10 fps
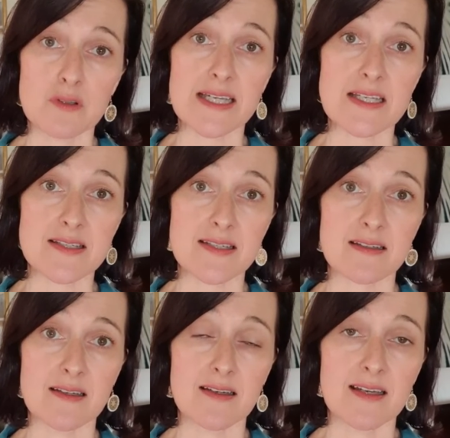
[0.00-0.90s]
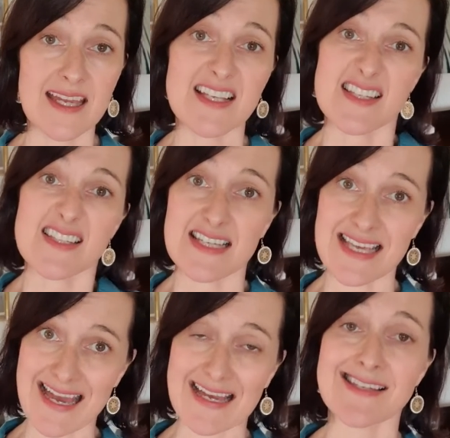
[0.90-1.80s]
lead to excess
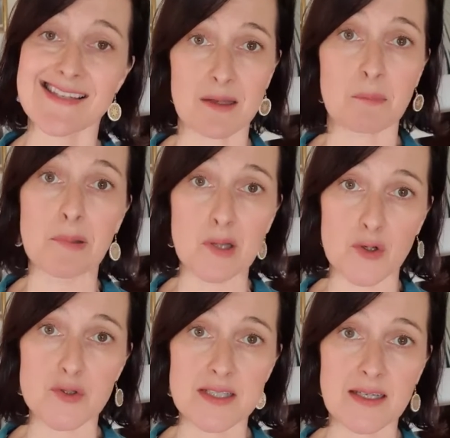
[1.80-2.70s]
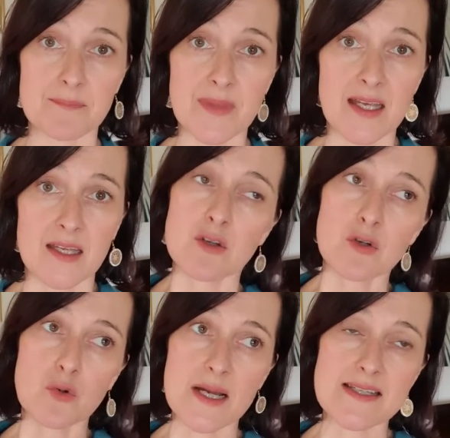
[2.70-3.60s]
gas and bloating. Not
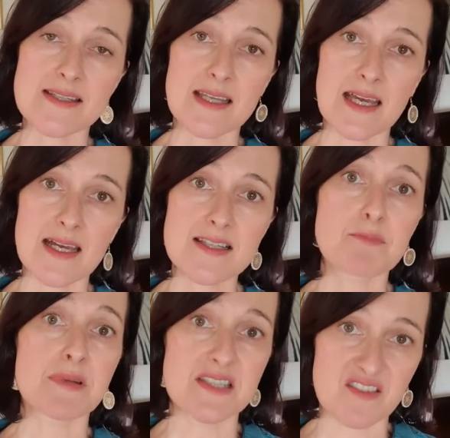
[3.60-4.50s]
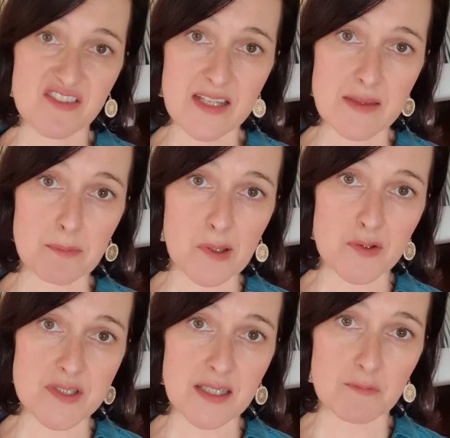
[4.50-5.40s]
always the gas, but definitely the
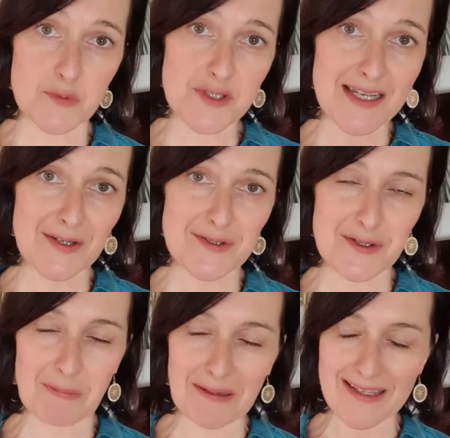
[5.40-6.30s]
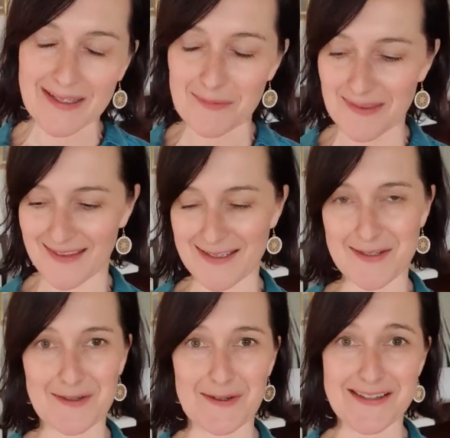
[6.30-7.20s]
bloating, and we'll stay on topic here with that
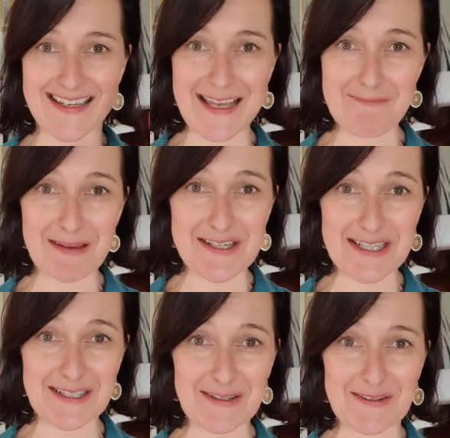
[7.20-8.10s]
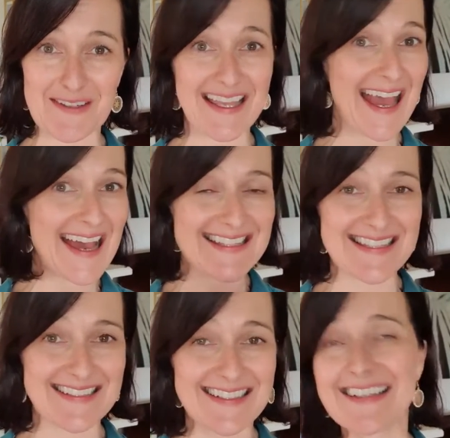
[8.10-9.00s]
too, because I keep mentioning a lot of gas,
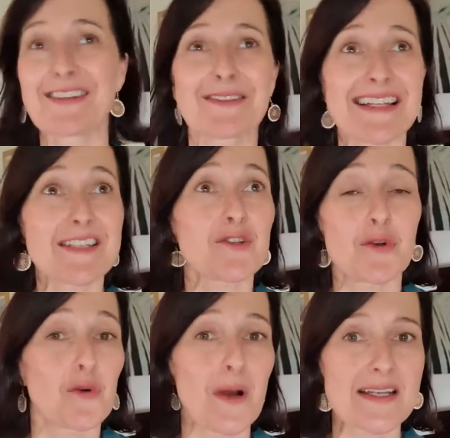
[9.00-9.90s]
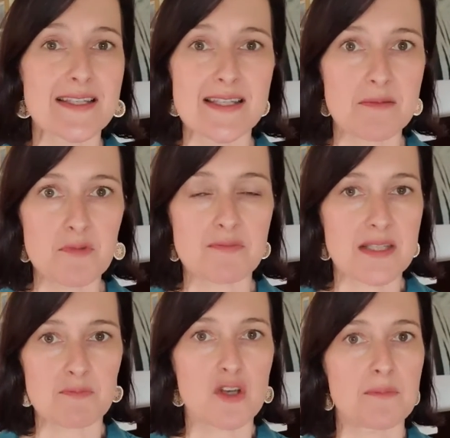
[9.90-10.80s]
and look, that's not always the symptom.
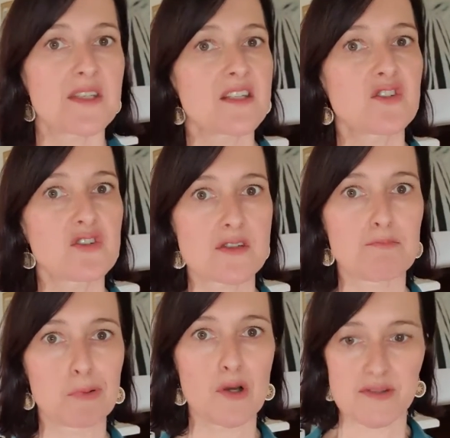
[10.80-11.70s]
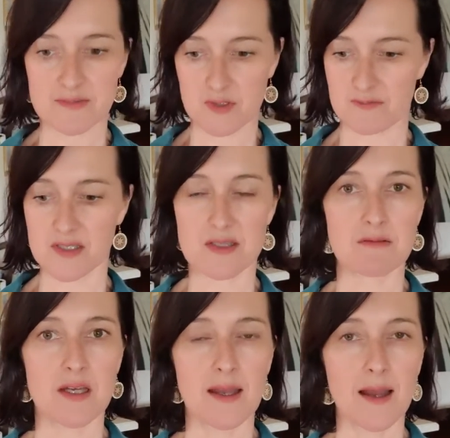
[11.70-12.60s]
Sometimes it is just bloat. Sometimes it's
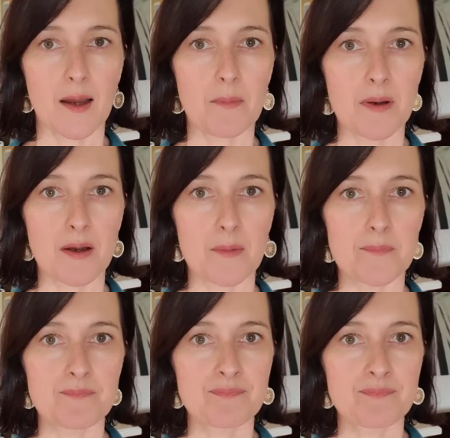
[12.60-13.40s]
a